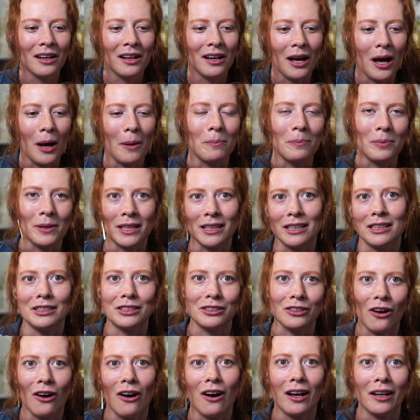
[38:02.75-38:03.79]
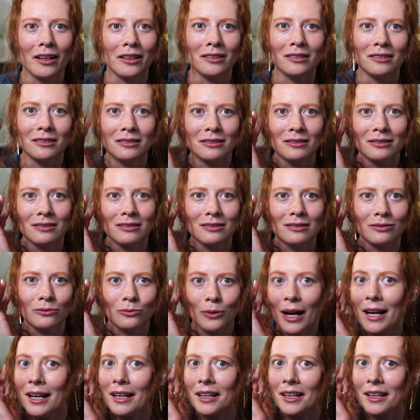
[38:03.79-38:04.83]
a piece on
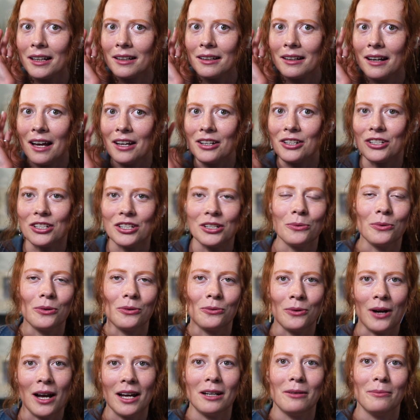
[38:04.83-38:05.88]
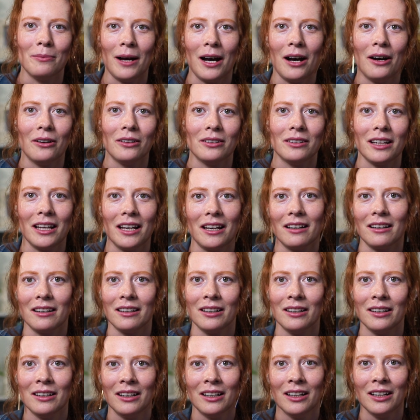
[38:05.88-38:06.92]
writing, and she would write about like
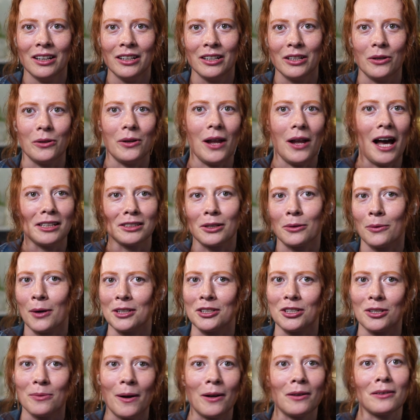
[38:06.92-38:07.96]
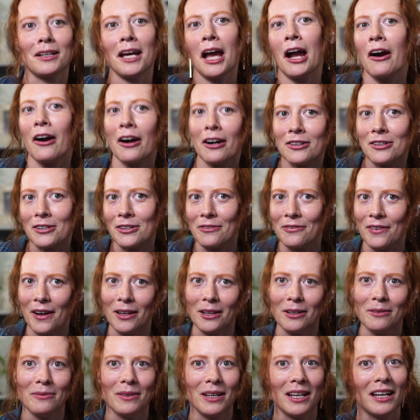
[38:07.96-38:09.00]
you know, you'd ask a question about character
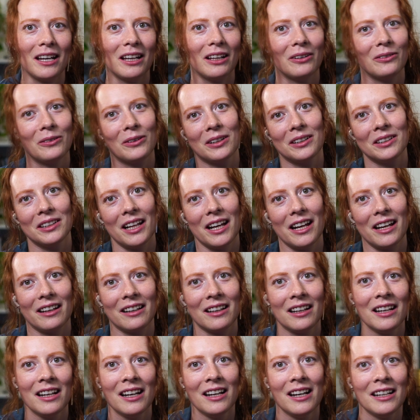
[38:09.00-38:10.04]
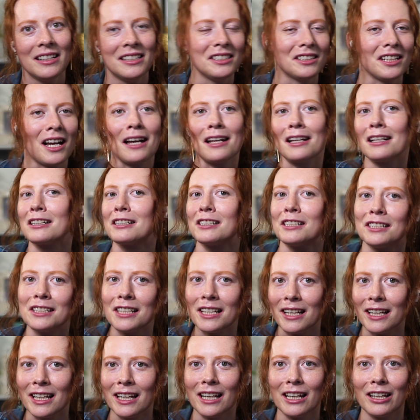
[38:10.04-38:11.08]
development or like designing a
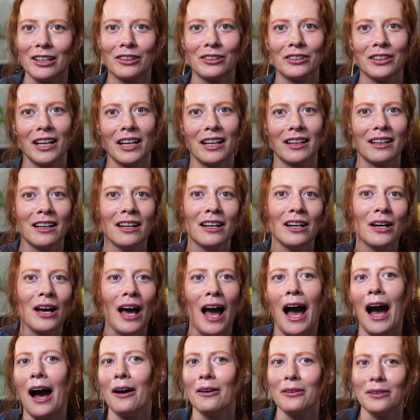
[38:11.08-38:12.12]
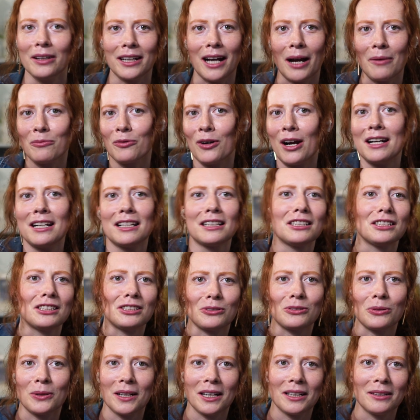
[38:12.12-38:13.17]
scene or like how like I'm writing the
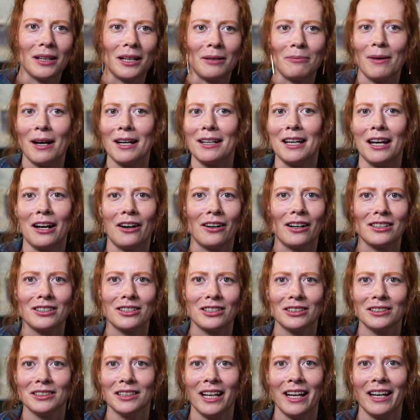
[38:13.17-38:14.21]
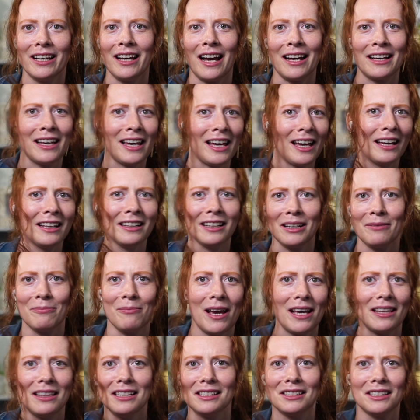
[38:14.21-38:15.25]
story and like my character like I can't like
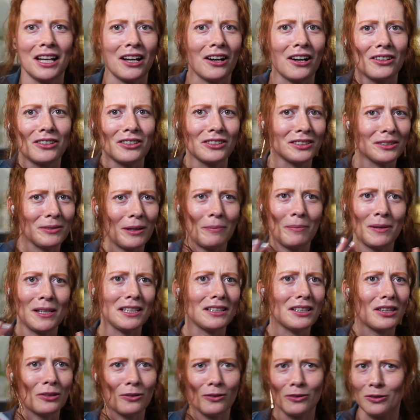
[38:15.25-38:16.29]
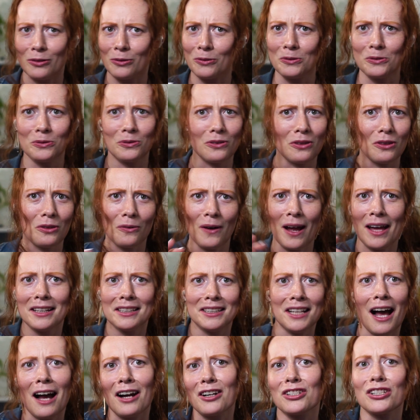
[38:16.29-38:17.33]
make these characters like th through threads
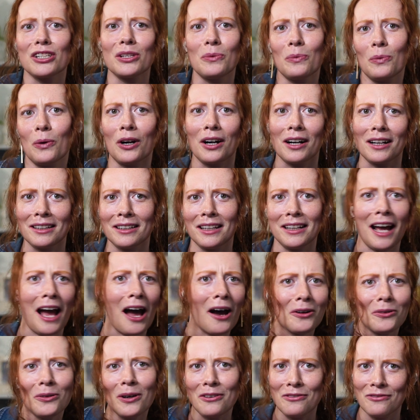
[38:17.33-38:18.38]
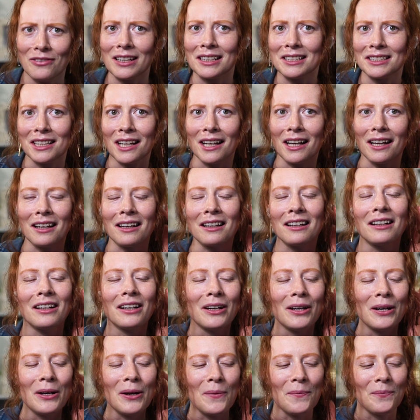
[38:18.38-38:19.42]
actually work and like how do I fix it?
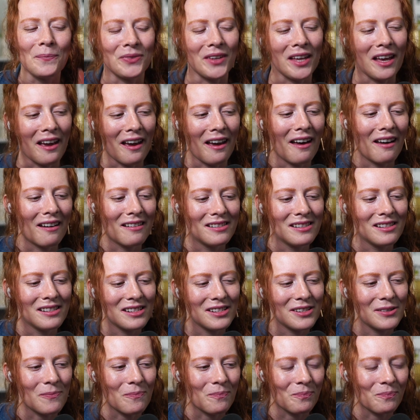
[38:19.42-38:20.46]
And